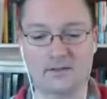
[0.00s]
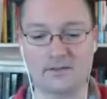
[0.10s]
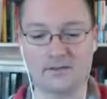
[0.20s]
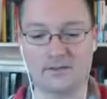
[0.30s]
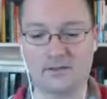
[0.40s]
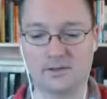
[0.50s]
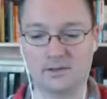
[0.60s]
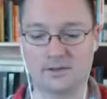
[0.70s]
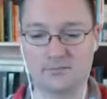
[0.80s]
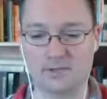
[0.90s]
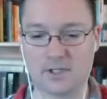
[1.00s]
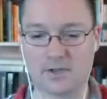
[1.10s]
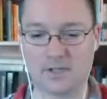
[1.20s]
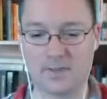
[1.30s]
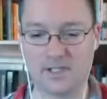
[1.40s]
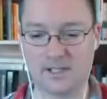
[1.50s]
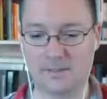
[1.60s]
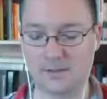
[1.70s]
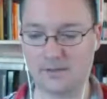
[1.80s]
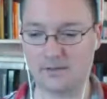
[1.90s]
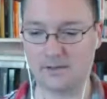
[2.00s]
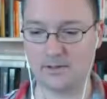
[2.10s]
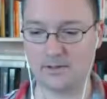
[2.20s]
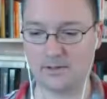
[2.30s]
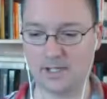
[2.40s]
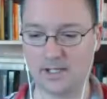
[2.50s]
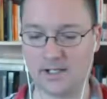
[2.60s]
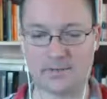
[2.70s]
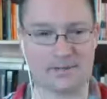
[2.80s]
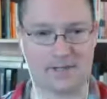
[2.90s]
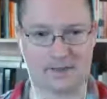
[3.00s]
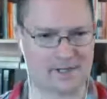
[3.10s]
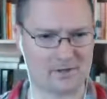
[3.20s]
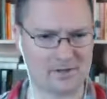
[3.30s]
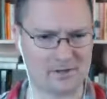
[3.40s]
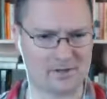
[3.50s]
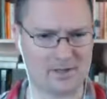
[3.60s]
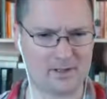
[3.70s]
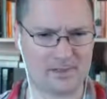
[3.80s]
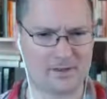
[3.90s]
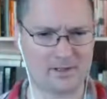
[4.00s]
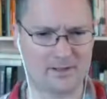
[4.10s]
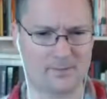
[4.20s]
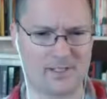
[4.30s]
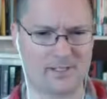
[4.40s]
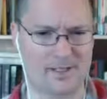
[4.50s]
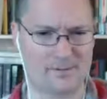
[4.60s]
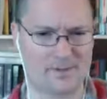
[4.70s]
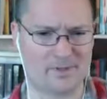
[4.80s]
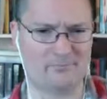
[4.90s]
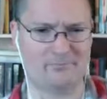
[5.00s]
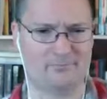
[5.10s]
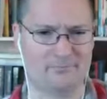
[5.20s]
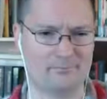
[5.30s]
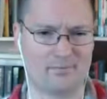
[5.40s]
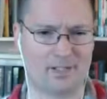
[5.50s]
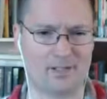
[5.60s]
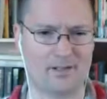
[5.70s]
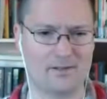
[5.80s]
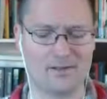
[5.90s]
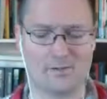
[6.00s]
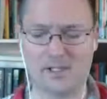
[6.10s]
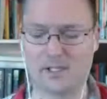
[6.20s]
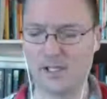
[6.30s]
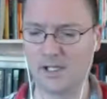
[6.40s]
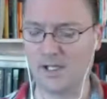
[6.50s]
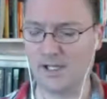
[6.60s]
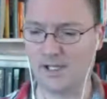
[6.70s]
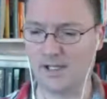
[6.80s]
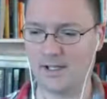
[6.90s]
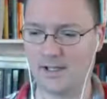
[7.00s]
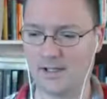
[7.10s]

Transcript: just to touch on the mixtape again, I was actually just thinking about the mixtapes this week, and